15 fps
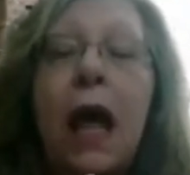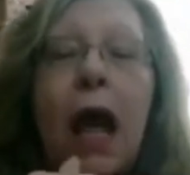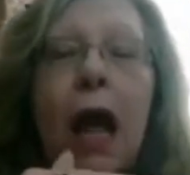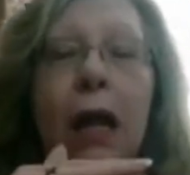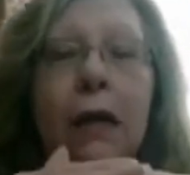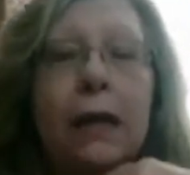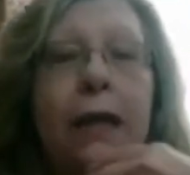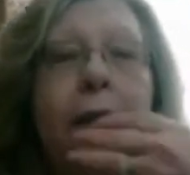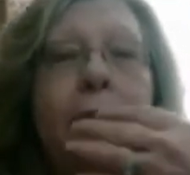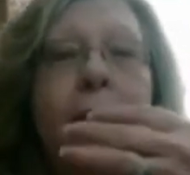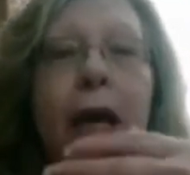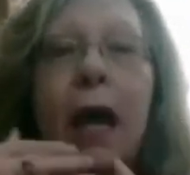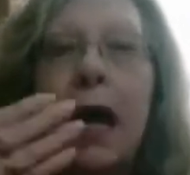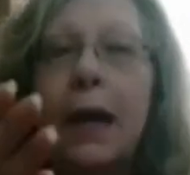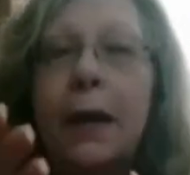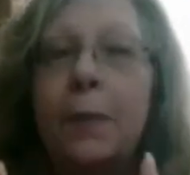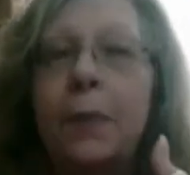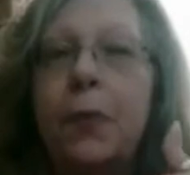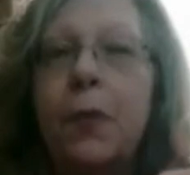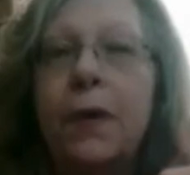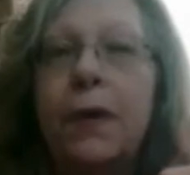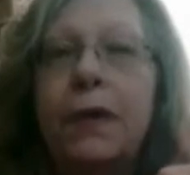I'll hit the high
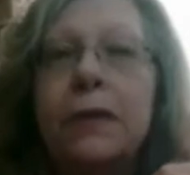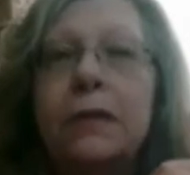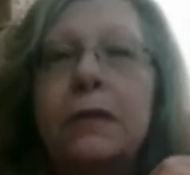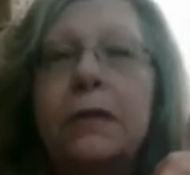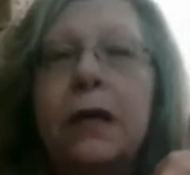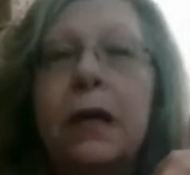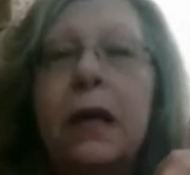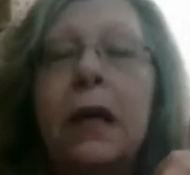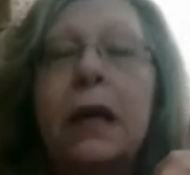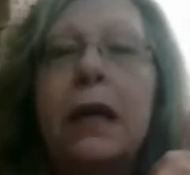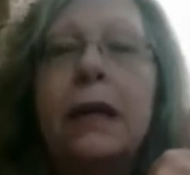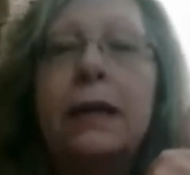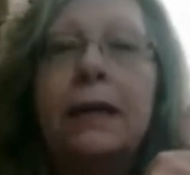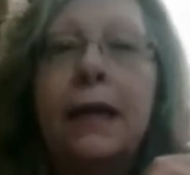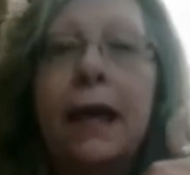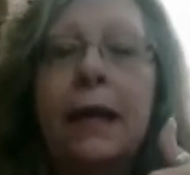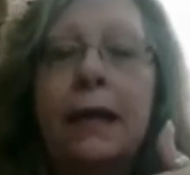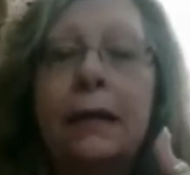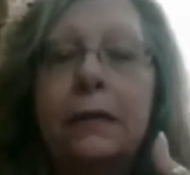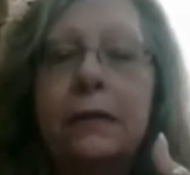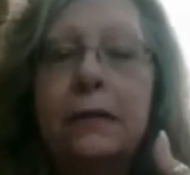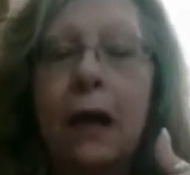points that
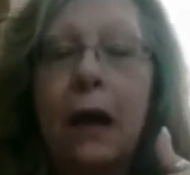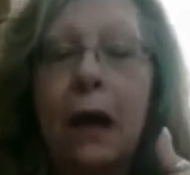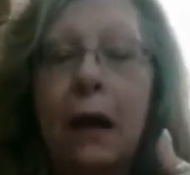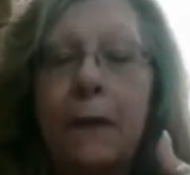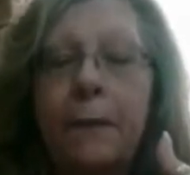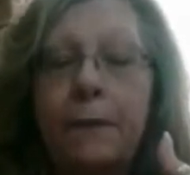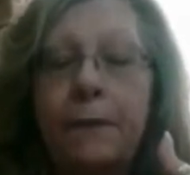um,